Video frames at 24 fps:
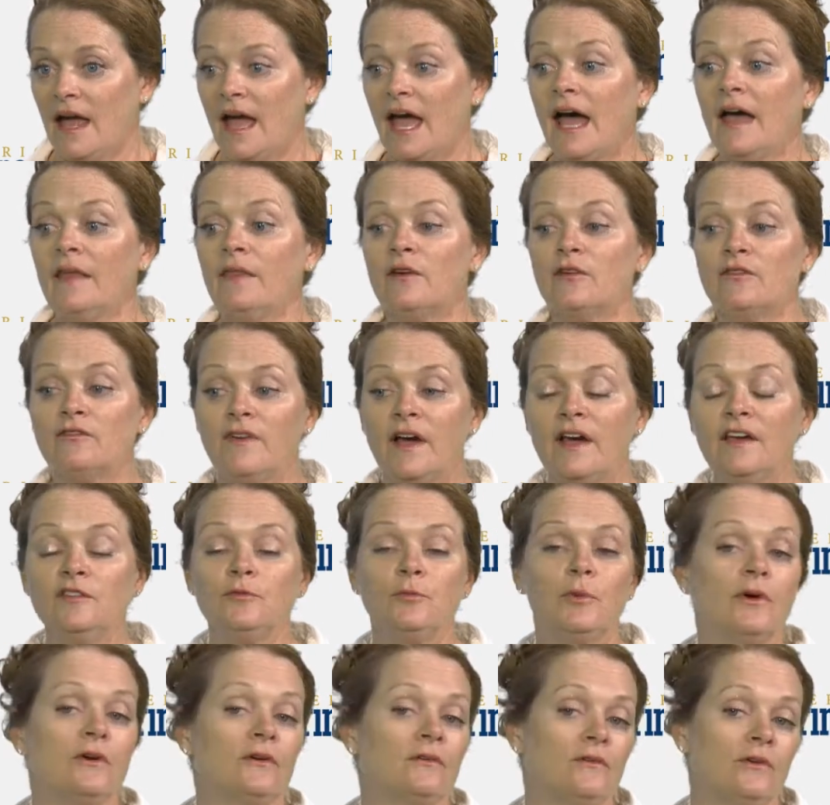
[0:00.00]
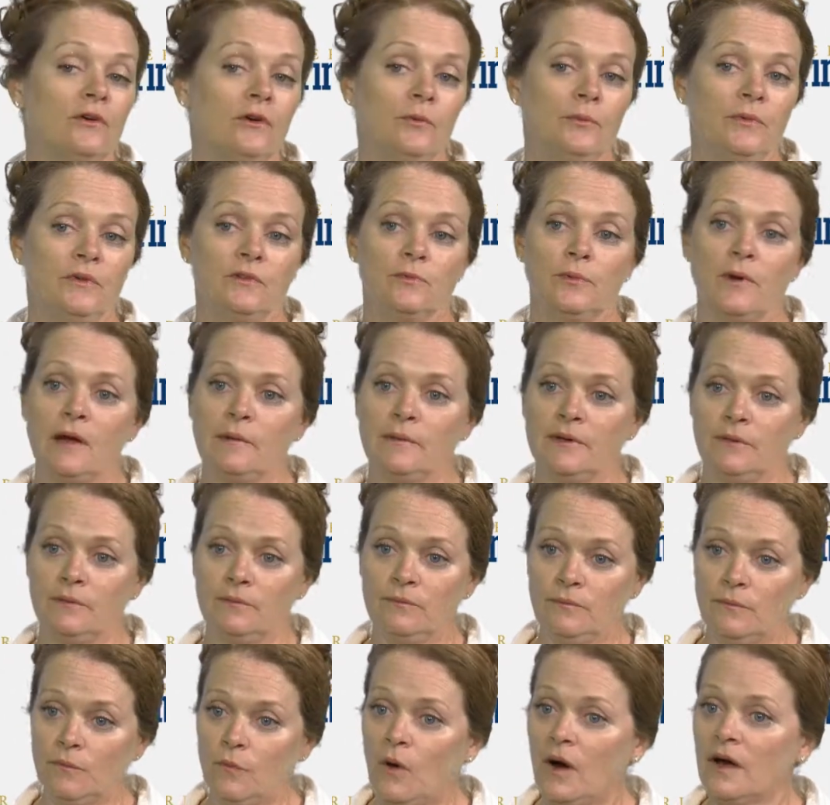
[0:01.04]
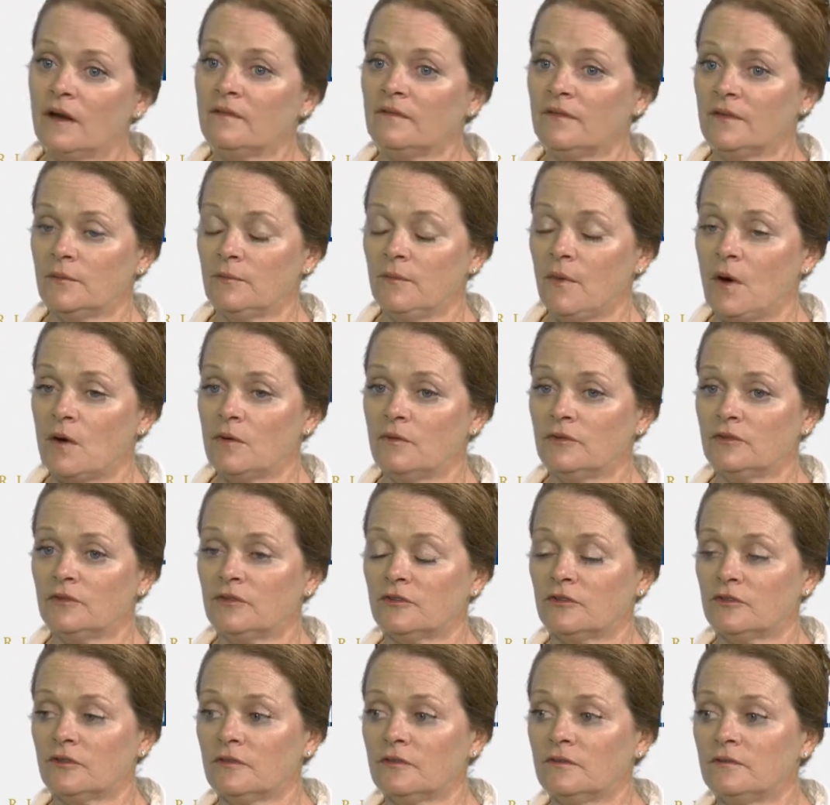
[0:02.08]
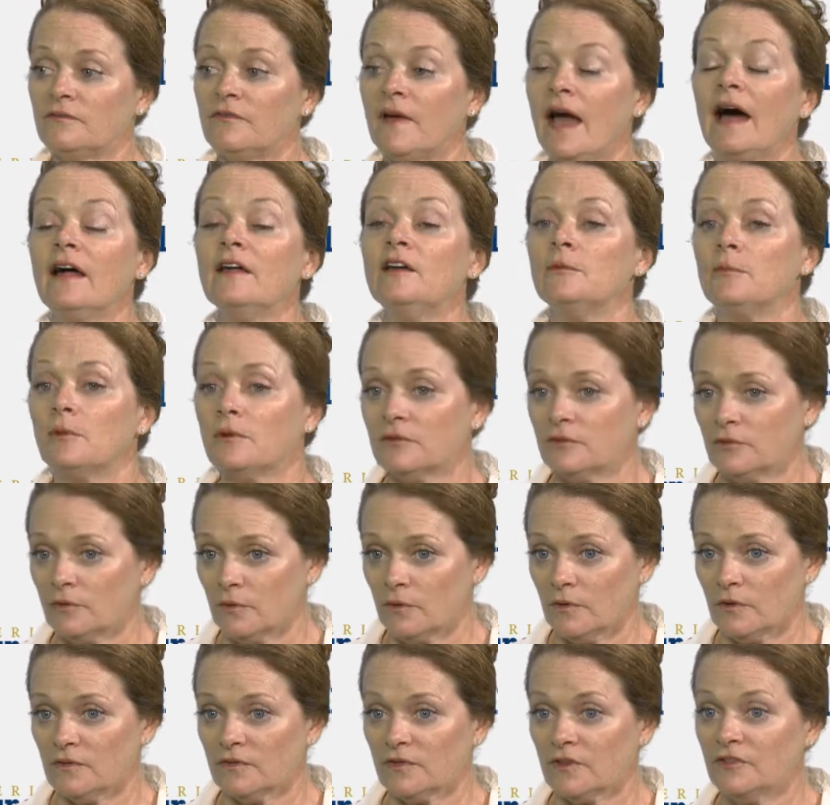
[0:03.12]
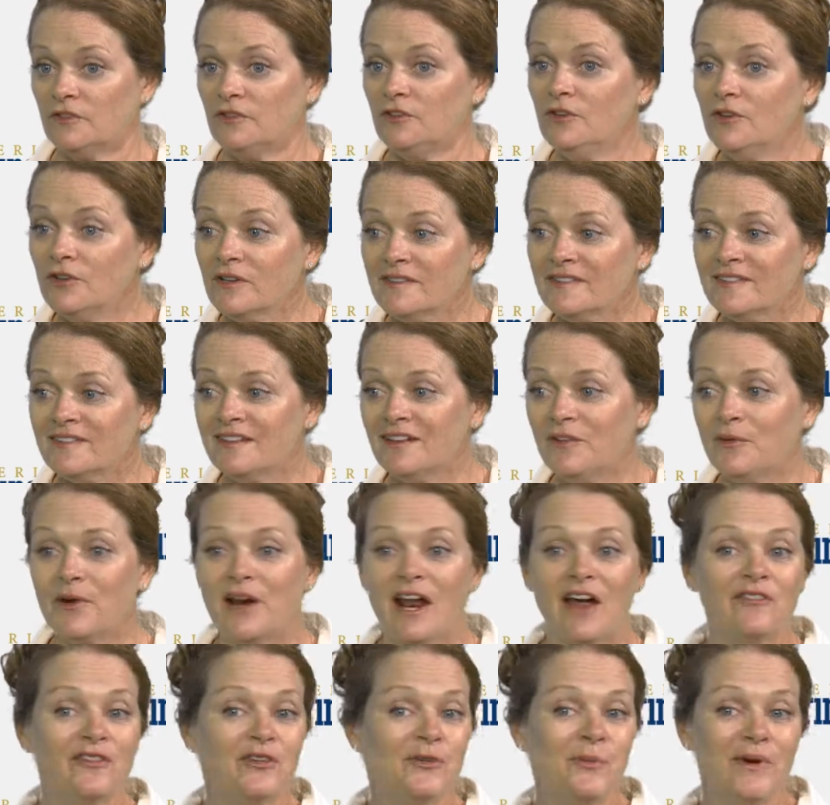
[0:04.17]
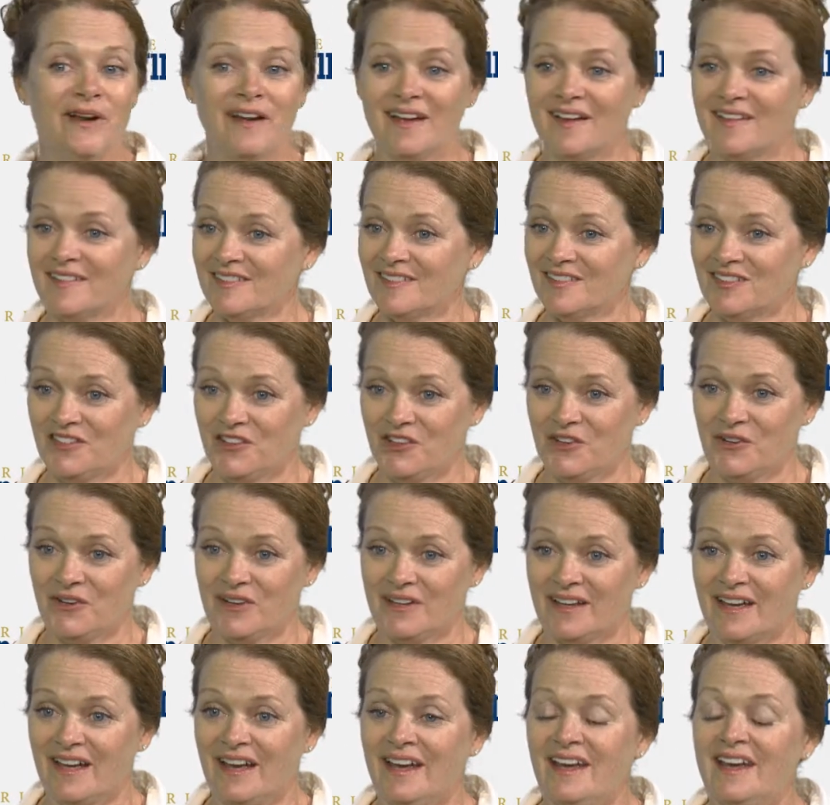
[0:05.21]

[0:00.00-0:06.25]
And their Facebook group is probably one of the most valuable tools because you can see what everybody else is doing.